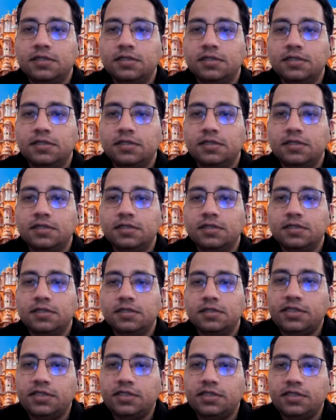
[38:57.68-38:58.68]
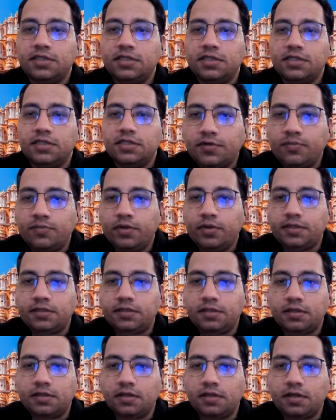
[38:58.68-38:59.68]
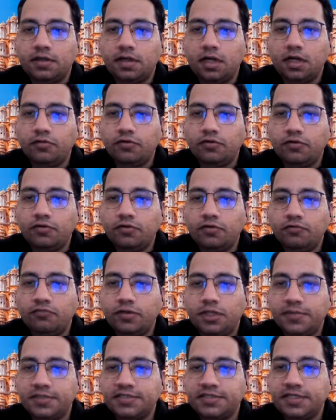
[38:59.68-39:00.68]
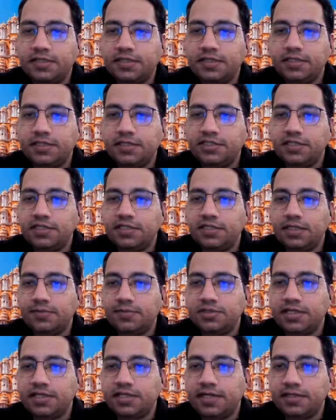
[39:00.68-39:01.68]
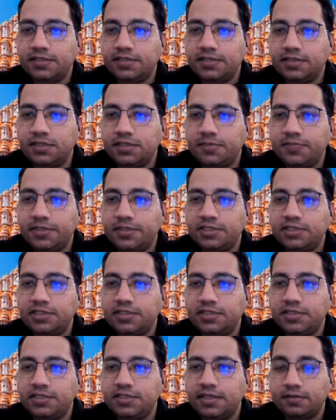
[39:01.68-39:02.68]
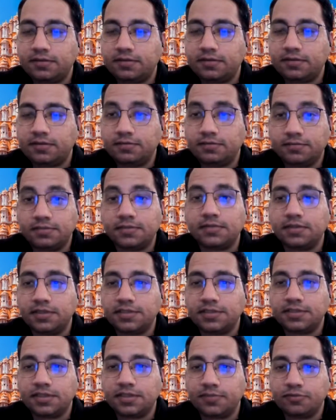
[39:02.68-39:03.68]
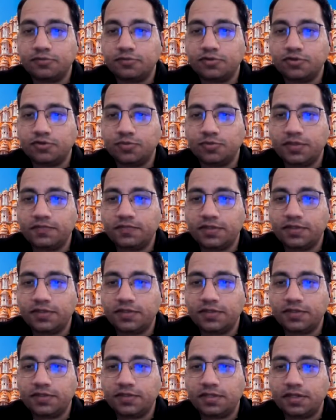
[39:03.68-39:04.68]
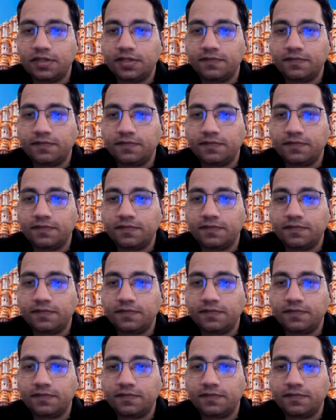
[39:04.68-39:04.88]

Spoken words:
So another question is from Mohit. How do we represent the GTM strategy in the pitch deck? Is it supposed to be with a live